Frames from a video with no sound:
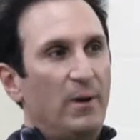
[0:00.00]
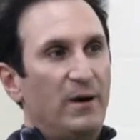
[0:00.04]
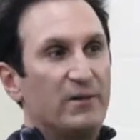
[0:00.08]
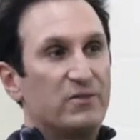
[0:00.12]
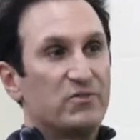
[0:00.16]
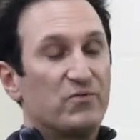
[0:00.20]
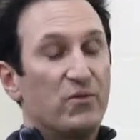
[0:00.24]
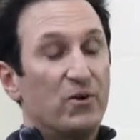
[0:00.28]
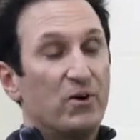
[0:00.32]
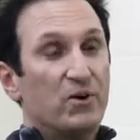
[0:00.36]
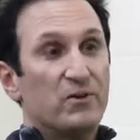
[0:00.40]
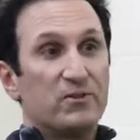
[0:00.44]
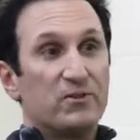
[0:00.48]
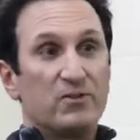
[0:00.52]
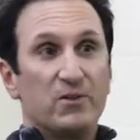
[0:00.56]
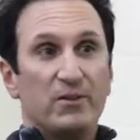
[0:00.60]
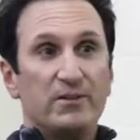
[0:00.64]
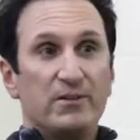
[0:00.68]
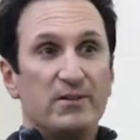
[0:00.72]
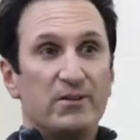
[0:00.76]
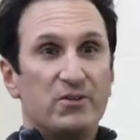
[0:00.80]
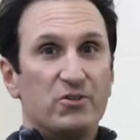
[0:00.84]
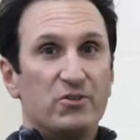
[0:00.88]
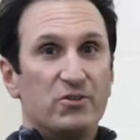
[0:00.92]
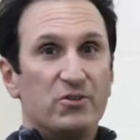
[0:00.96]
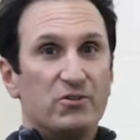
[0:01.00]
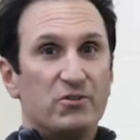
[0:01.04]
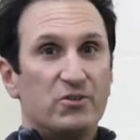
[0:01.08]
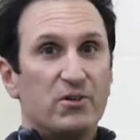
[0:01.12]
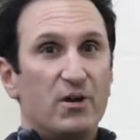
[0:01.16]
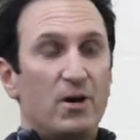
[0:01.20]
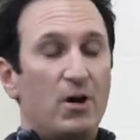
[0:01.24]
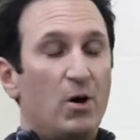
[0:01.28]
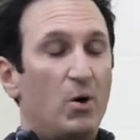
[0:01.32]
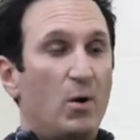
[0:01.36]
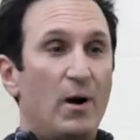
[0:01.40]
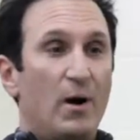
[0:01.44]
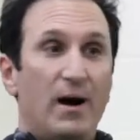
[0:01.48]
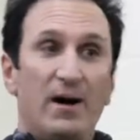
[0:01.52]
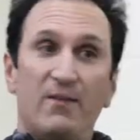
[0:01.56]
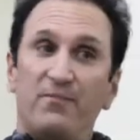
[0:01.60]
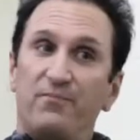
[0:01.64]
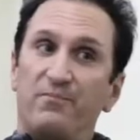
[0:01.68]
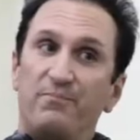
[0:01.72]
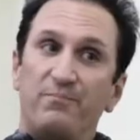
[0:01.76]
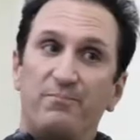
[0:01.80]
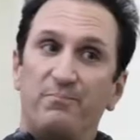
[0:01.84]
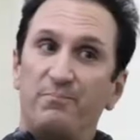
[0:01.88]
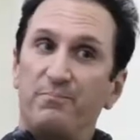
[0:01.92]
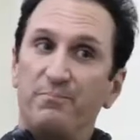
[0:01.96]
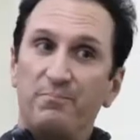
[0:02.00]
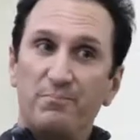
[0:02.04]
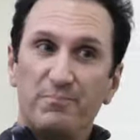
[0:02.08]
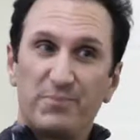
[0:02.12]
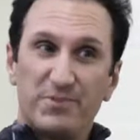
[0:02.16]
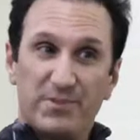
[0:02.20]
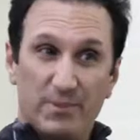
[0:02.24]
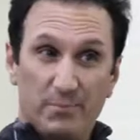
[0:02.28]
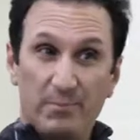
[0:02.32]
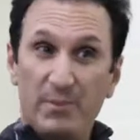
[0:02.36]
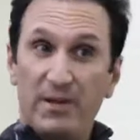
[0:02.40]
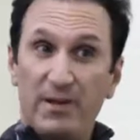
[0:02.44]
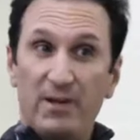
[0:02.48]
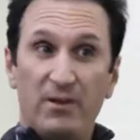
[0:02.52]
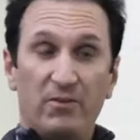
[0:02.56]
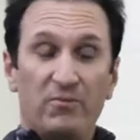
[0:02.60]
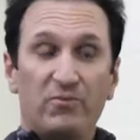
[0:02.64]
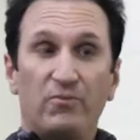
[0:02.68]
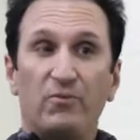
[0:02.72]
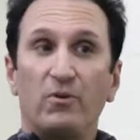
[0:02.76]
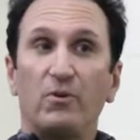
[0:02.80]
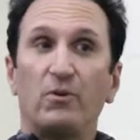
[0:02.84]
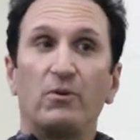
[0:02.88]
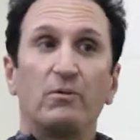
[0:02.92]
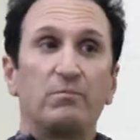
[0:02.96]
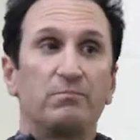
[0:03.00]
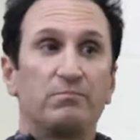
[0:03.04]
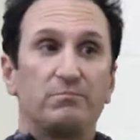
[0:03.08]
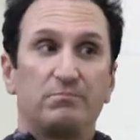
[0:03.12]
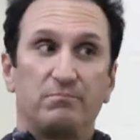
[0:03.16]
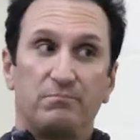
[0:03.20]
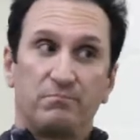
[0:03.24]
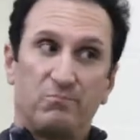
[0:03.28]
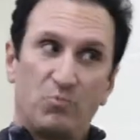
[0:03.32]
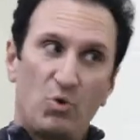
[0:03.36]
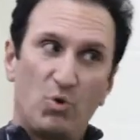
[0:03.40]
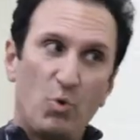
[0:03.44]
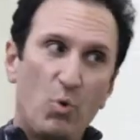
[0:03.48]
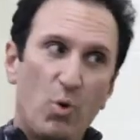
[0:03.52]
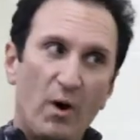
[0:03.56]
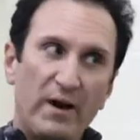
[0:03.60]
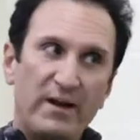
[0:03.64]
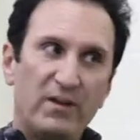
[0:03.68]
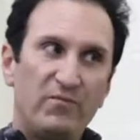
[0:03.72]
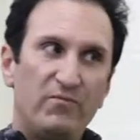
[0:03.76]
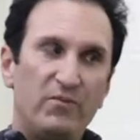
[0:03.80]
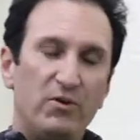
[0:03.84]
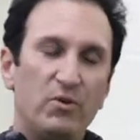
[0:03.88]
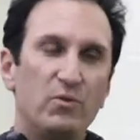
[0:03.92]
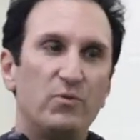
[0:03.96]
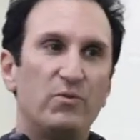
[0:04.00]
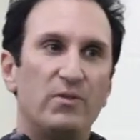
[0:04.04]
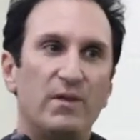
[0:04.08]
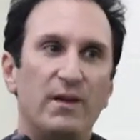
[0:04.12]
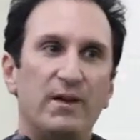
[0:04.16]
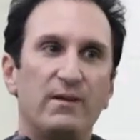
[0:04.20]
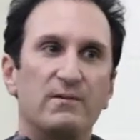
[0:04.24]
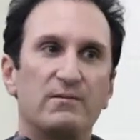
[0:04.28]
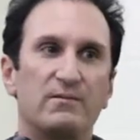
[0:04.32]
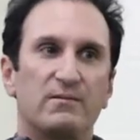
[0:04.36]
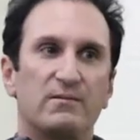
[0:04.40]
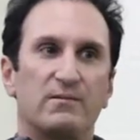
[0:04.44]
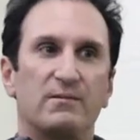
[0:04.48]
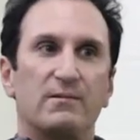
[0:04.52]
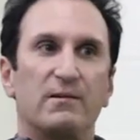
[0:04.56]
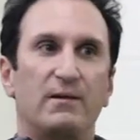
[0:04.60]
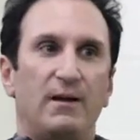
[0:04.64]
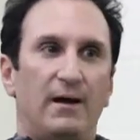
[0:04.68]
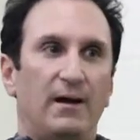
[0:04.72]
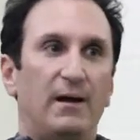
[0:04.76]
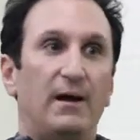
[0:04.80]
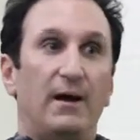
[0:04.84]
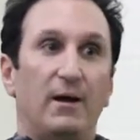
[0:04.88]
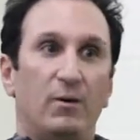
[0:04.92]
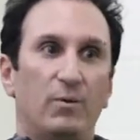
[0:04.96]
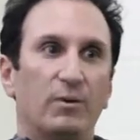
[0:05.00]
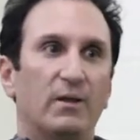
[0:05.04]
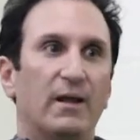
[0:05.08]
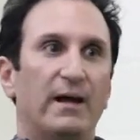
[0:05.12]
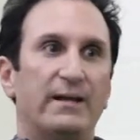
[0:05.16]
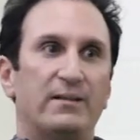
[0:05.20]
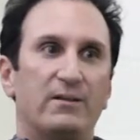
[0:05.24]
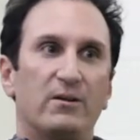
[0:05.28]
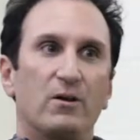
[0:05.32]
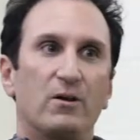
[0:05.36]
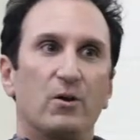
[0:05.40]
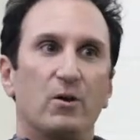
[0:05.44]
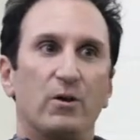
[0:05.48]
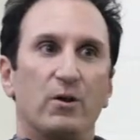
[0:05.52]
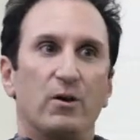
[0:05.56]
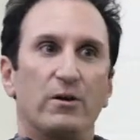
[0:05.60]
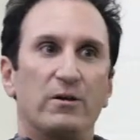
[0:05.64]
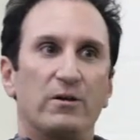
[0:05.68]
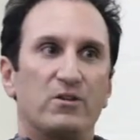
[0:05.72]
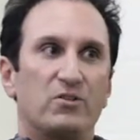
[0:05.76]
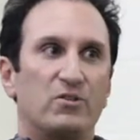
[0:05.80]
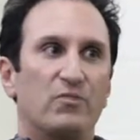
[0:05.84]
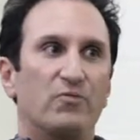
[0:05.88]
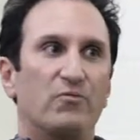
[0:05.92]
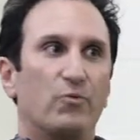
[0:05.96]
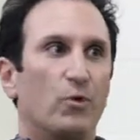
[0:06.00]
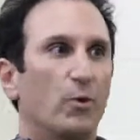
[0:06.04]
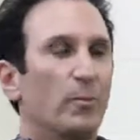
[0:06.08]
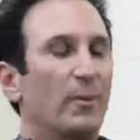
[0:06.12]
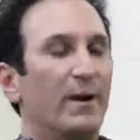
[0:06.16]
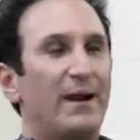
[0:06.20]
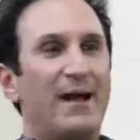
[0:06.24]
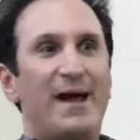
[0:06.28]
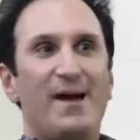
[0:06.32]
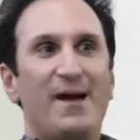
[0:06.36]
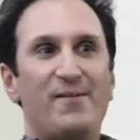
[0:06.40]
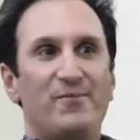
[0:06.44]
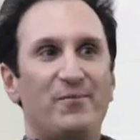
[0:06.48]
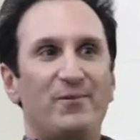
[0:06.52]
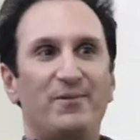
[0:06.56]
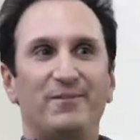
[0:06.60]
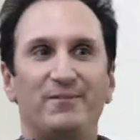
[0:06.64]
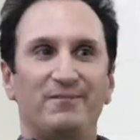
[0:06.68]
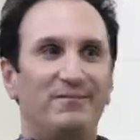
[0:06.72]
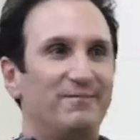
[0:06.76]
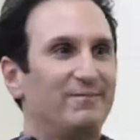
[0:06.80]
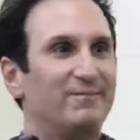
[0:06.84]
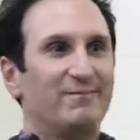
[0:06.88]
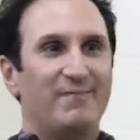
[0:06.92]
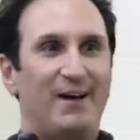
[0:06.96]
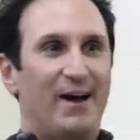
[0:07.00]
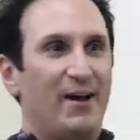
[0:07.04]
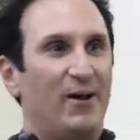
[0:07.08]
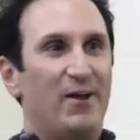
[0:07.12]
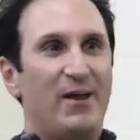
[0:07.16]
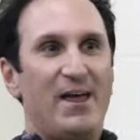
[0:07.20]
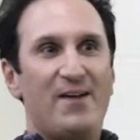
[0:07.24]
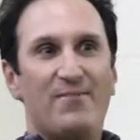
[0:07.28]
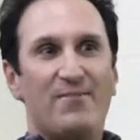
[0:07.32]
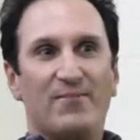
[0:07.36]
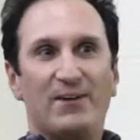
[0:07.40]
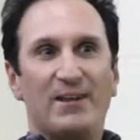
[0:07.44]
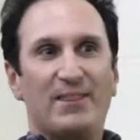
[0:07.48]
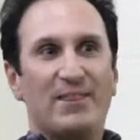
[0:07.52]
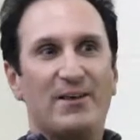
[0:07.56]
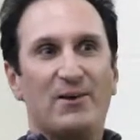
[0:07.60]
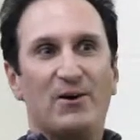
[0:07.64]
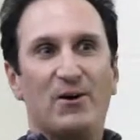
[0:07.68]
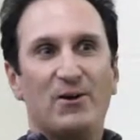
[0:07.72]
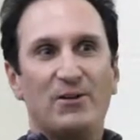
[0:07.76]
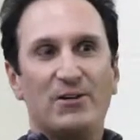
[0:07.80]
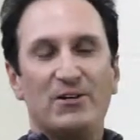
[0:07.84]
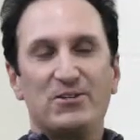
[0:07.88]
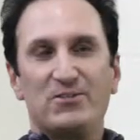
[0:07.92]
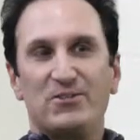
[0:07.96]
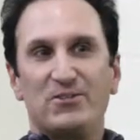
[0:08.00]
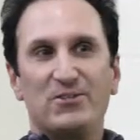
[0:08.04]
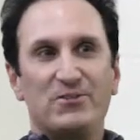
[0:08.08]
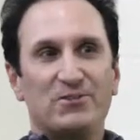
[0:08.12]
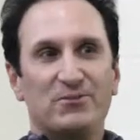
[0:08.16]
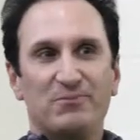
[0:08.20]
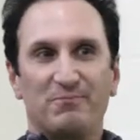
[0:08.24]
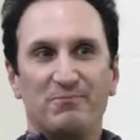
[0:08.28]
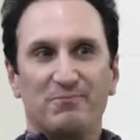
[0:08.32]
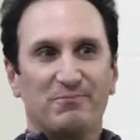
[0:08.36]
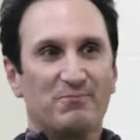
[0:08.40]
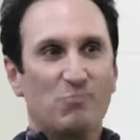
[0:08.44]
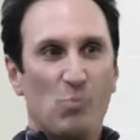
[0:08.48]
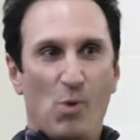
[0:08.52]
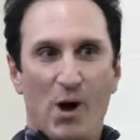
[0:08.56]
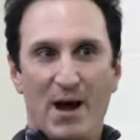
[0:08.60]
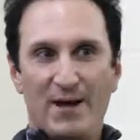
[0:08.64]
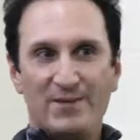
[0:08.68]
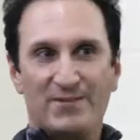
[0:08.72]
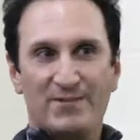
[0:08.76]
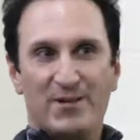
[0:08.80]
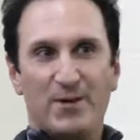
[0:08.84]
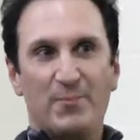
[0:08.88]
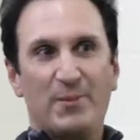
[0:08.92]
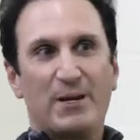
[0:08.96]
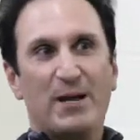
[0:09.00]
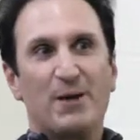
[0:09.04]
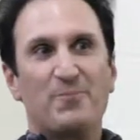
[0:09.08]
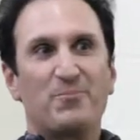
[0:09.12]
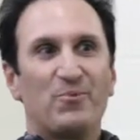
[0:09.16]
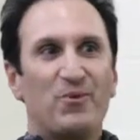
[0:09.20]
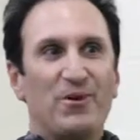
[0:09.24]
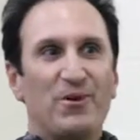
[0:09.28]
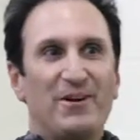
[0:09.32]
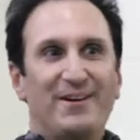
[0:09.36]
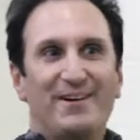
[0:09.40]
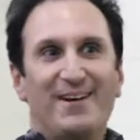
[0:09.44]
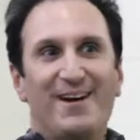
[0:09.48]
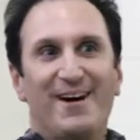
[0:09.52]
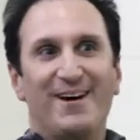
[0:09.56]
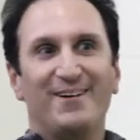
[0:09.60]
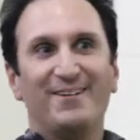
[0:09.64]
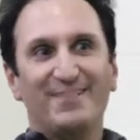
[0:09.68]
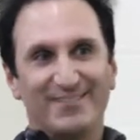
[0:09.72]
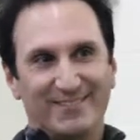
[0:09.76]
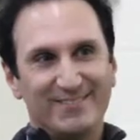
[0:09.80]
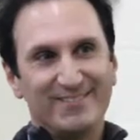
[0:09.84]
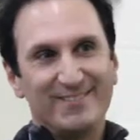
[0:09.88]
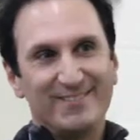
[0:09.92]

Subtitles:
As far as auditions go, I've submitted for quite a few things that I would like to go and audition for, but I don't have anything audition-wise coming up right now.